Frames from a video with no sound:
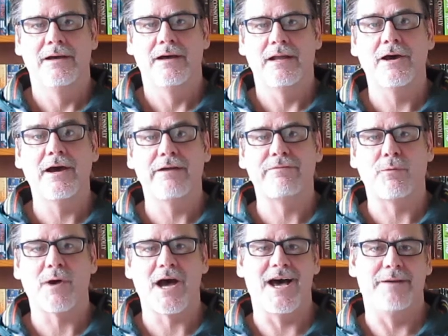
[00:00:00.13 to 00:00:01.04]
Hello
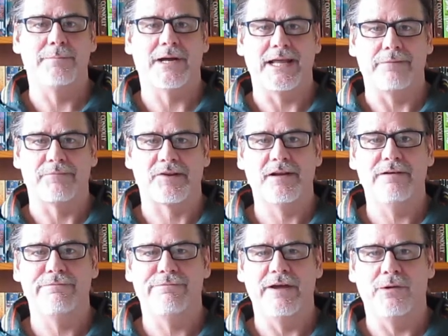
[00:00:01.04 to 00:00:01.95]
everyone, my name's
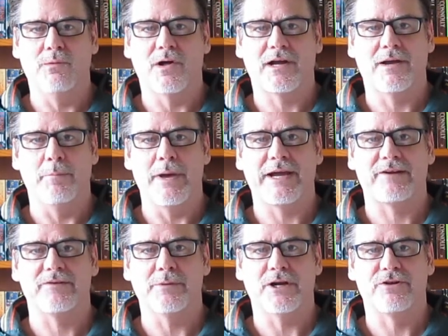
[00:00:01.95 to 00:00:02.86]
Cliff and welcome back
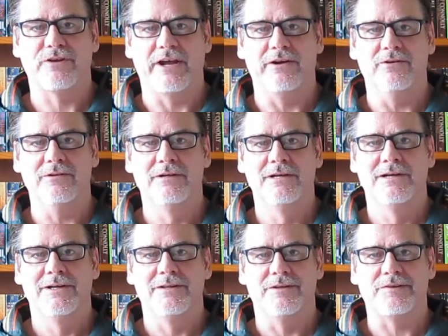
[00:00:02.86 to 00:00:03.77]
to my channel.
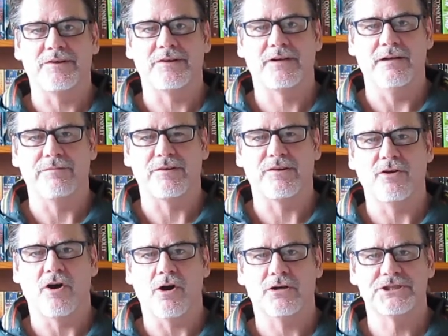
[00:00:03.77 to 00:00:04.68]
This is Cliff's
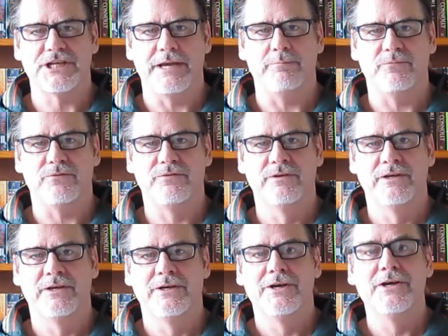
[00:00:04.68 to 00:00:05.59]
Dark Gems.
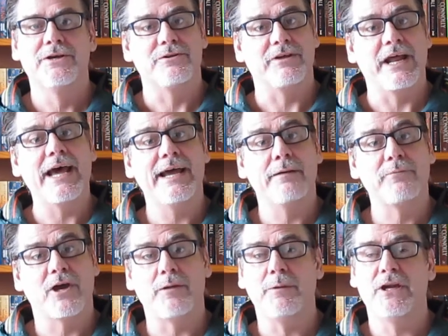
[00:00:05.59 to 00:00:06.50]
Today I'm
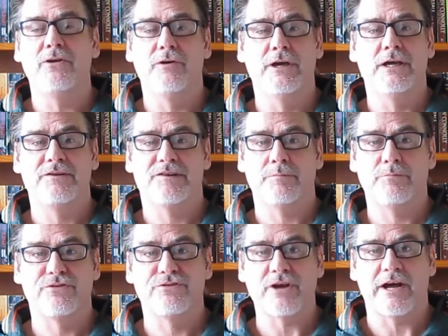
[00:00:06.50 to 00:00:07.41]
going to be doing some
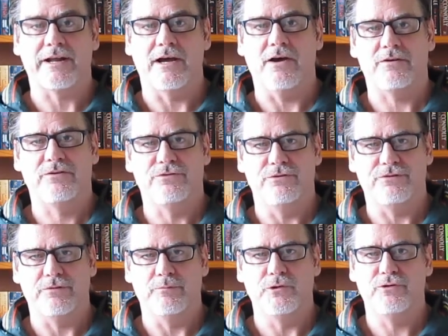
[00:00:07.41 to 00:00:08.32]
shoutouts to
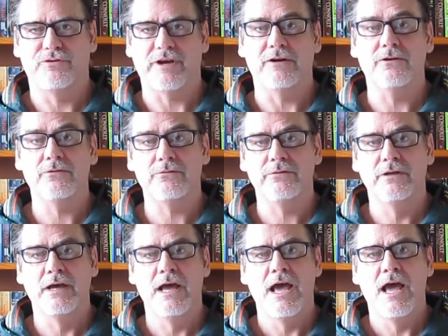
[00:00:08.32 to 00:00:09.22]
some new channels
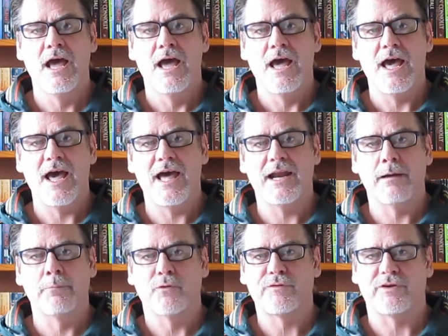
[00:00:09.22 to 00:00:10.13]
and
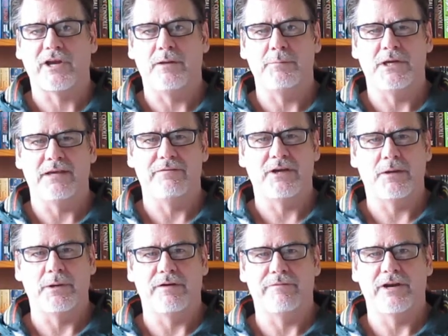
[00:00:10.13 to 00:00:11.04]
I'm also going to be giving a
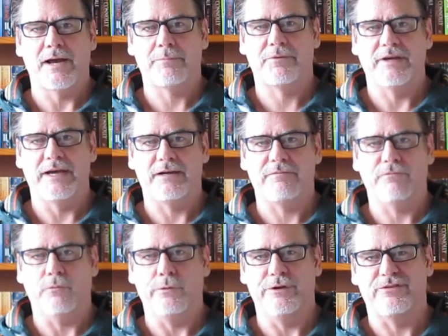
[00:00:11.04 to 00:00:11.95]
bit of an update
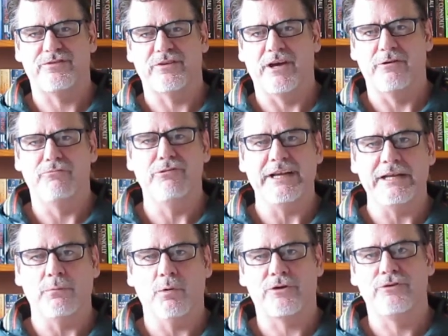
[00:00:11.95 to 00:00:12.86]
for this uh,
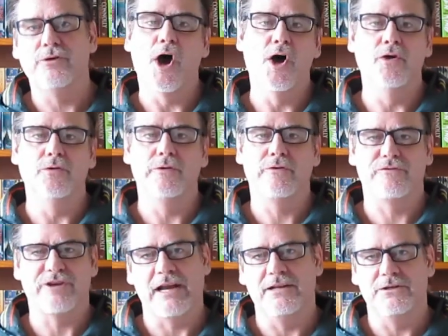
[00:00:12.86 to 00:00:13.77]
Read What You Own
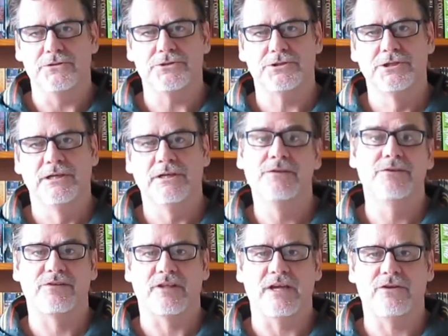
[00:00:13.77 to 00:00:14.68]
challenge.
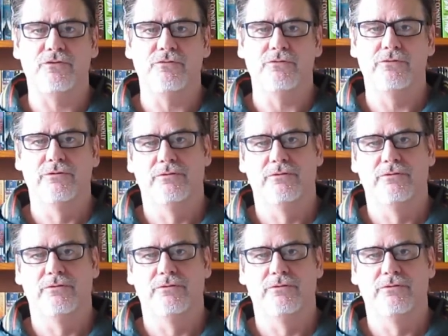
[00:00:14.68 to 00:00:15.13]
Stay tuned.